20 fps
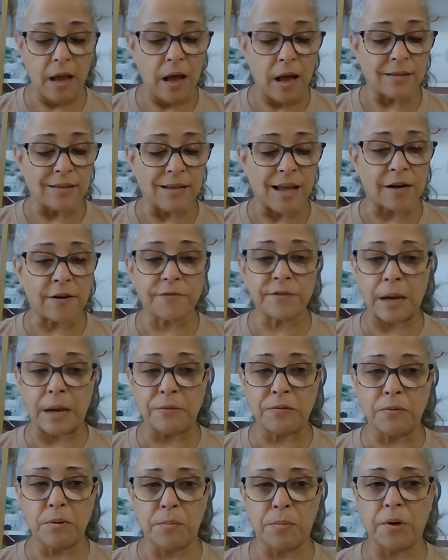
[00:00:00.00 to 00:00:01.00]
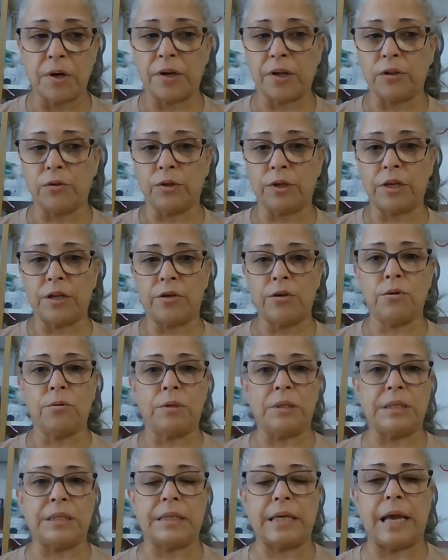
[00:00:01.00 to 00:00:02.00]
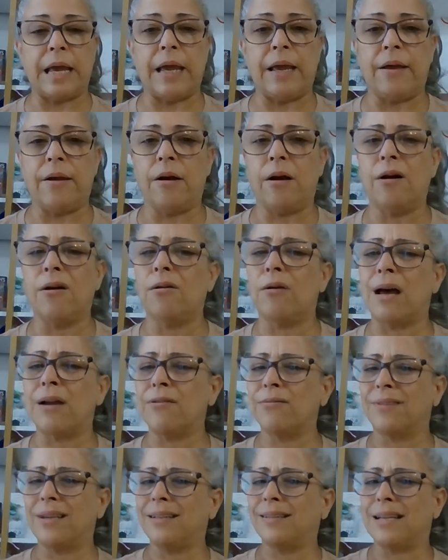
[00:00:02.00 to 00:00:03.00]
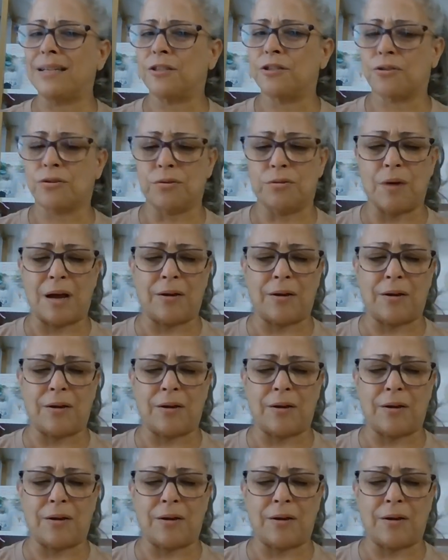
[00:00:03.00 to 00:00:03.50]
A lot of times people are going to look at you and say, oh, I don't think that's true.